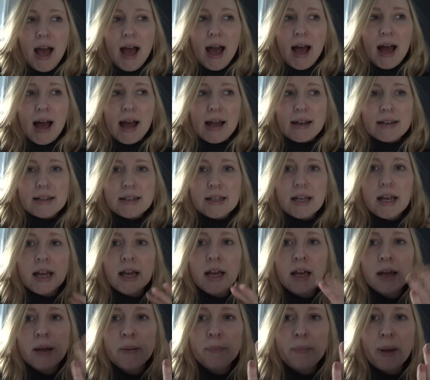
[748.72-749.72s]
and
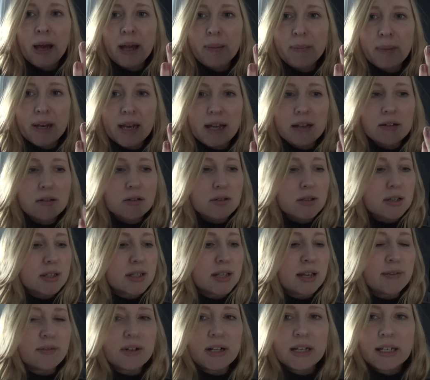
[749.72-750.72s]
paint my nails because
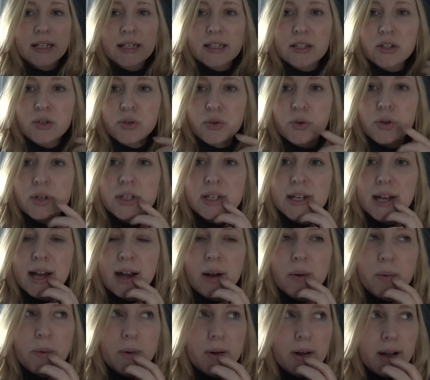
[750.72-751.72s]
they really need sorting
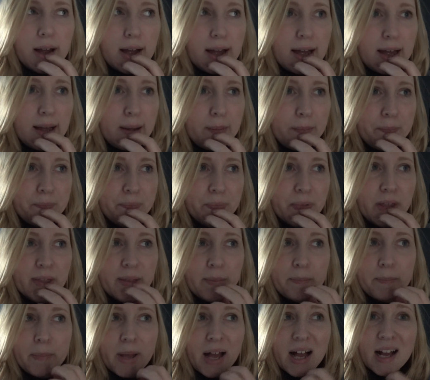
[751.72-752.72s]
out um, and
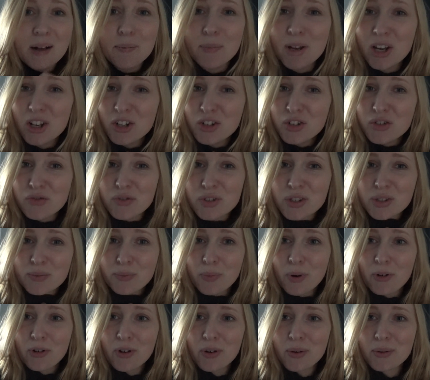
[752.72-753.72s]
then pack my lunch for
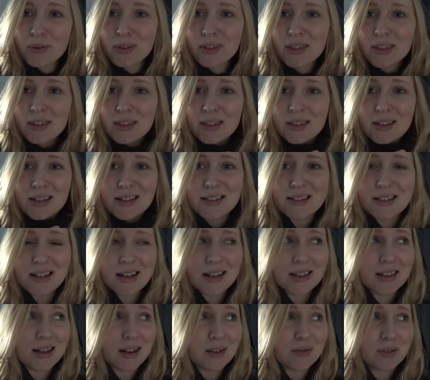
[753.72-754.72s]
tomorrow and things
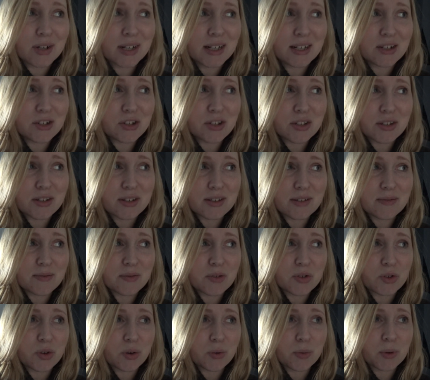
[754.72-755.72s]
like that really just because I'll
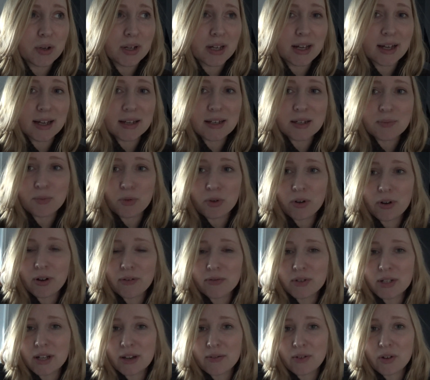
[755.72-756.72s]
start work again tomorrow
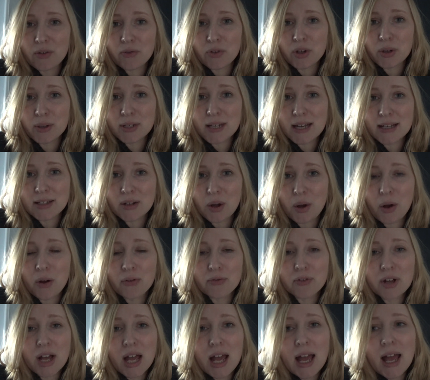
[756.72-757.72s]
after having a few days
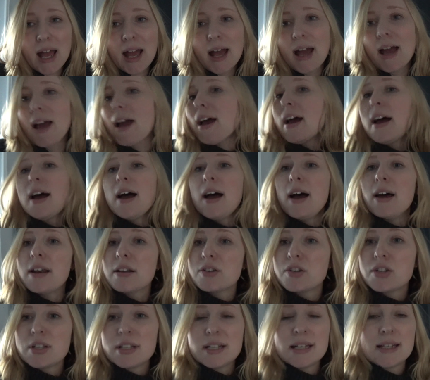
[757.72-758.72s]
off and I
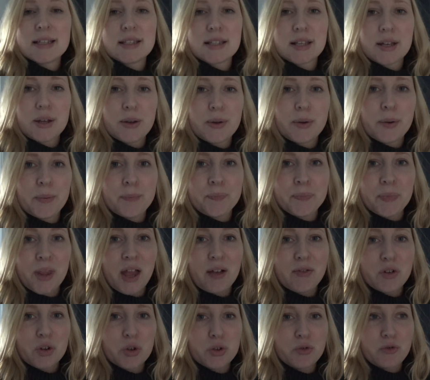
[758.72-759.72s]
just need to
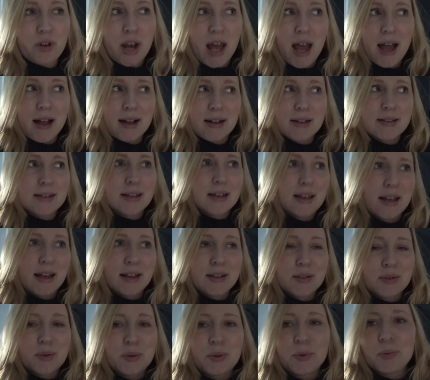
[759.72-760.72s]
have a good relax and
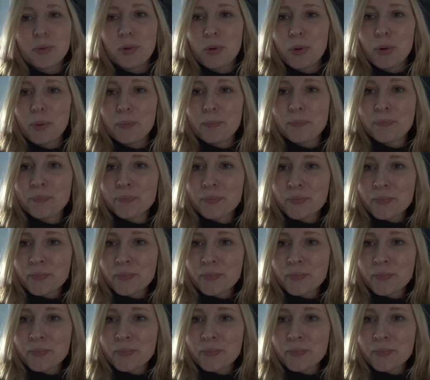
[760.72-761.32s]
get all warm.